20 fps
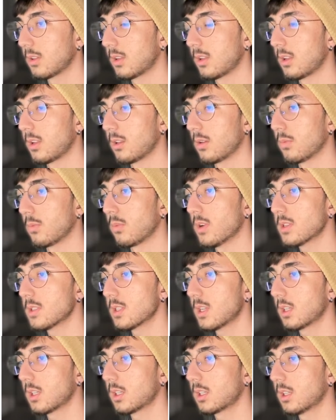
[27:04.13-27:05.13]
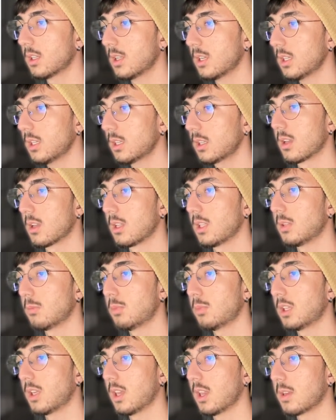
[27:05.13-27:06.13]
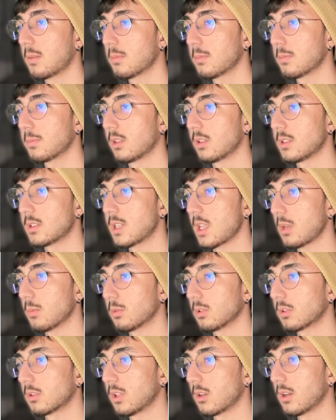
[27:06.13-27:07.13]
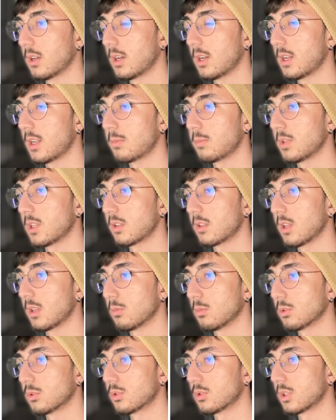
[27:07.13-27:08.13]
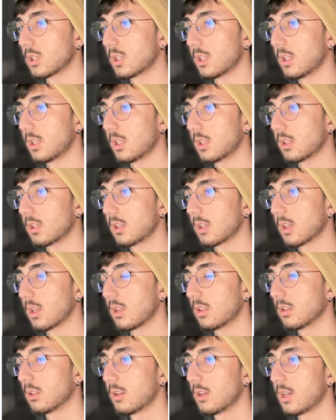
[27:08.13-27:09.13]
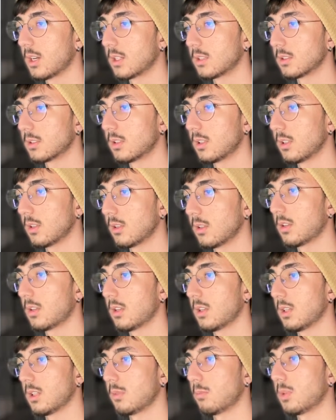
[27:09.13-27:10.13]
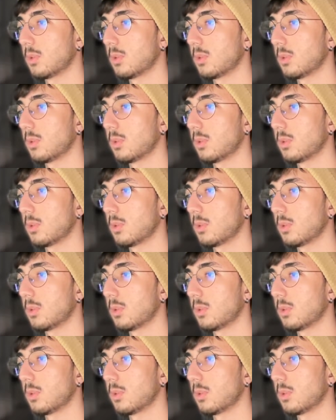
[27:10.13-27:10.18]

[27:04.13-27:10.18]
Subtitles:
And once I click, it became disabled. I am not able to click it again until it